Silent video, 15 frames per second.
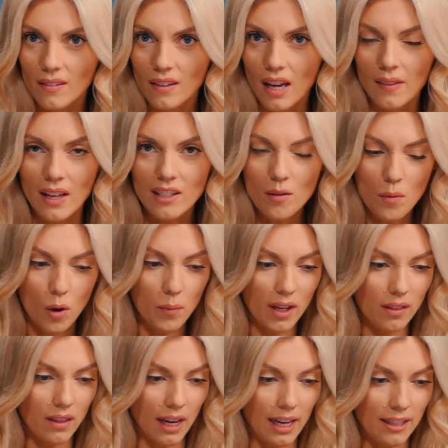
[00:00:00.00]
And that's a
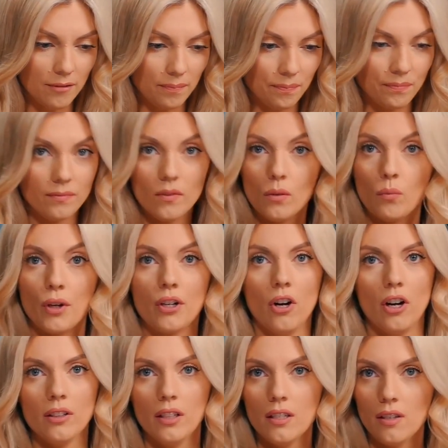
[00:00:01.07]
moment that,
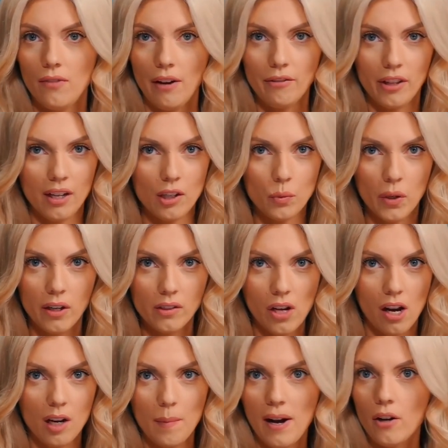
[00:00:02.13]
regardless of everything else we're going to
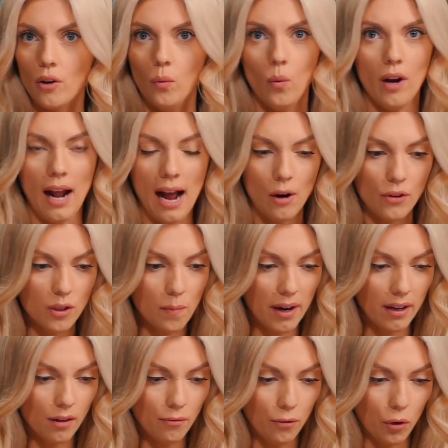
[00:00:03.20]
talk about or what, how this
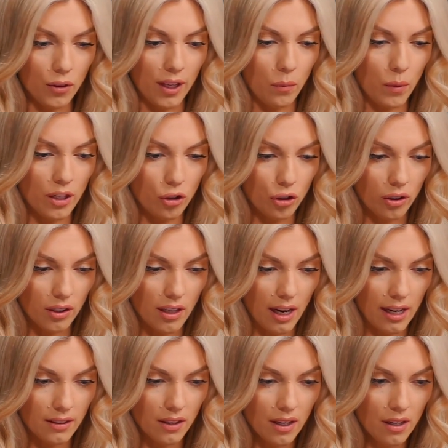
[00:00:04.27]
might unfold, that we should
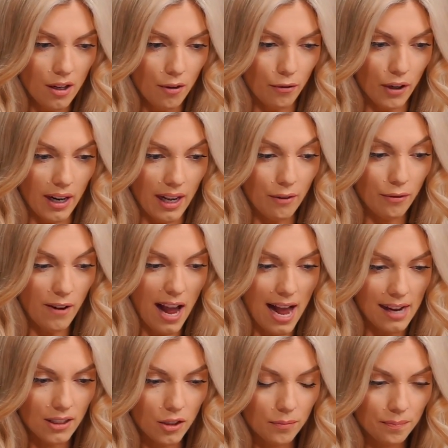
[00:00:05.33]
not forget. In
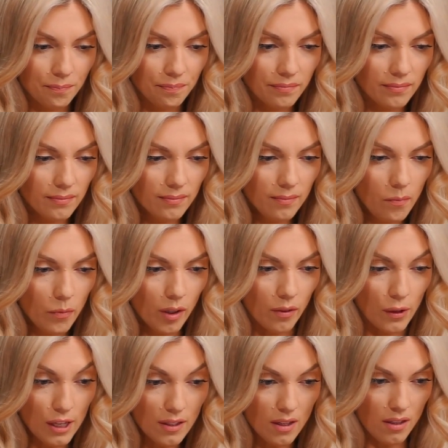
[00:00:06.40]
fact,
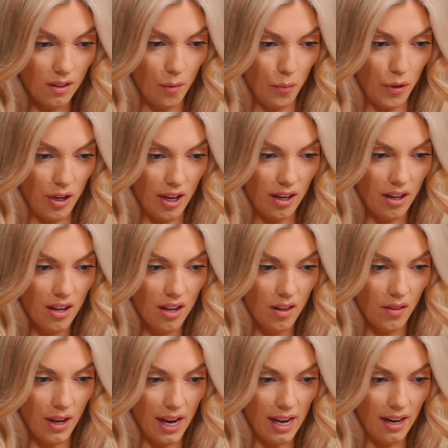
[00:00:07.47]
this is something
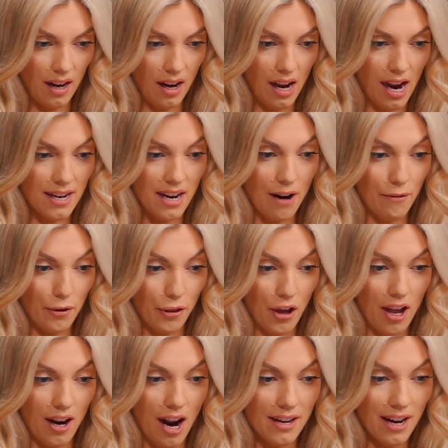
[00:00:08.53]
that I never
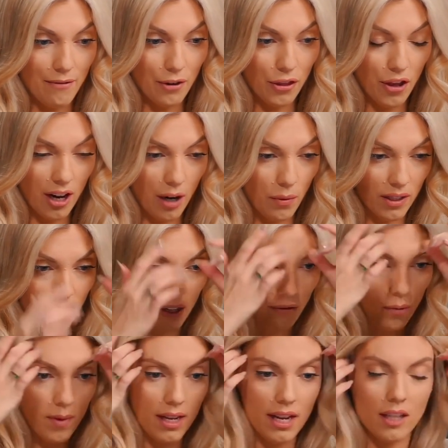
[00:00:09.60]
thought I never thought I would see
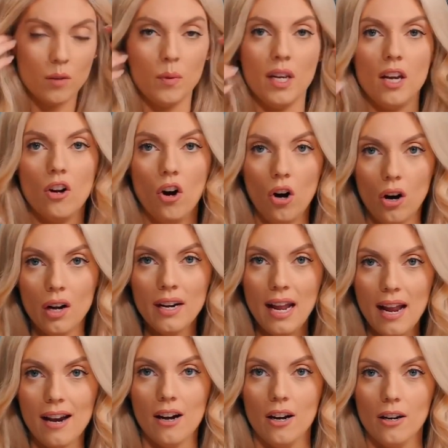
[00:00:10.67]
from ESPN on
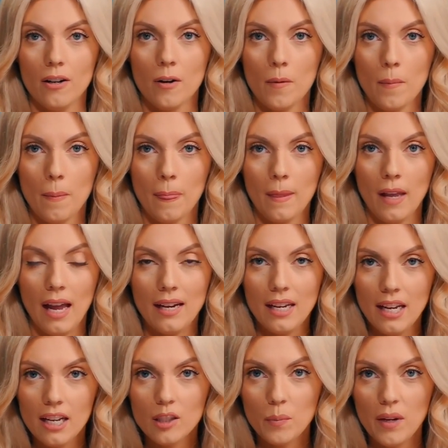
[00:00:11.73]
air. An
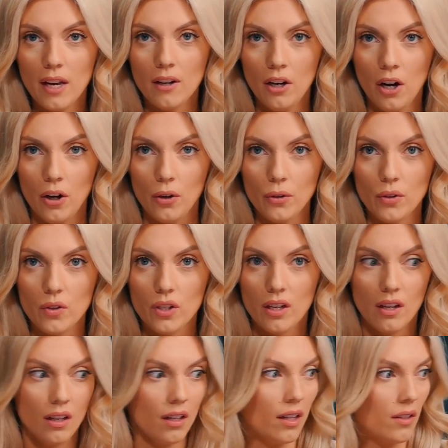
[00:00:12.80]
ESPN host
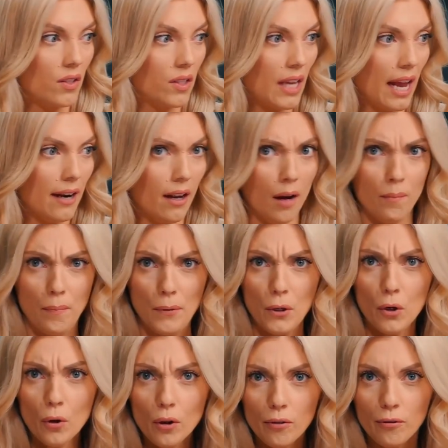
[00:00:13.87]
said a
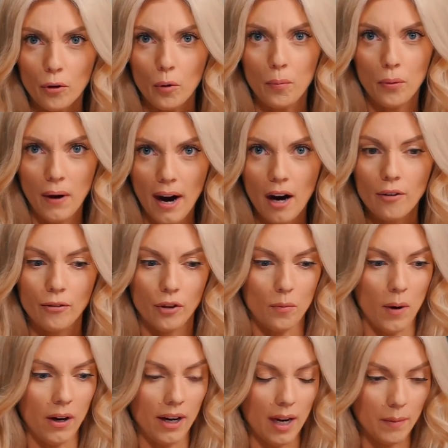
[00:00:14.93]
beautiful prayer for
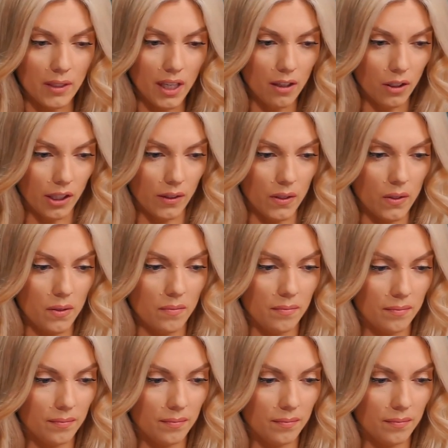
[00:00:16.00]
Damar Hamlin. Take a look at this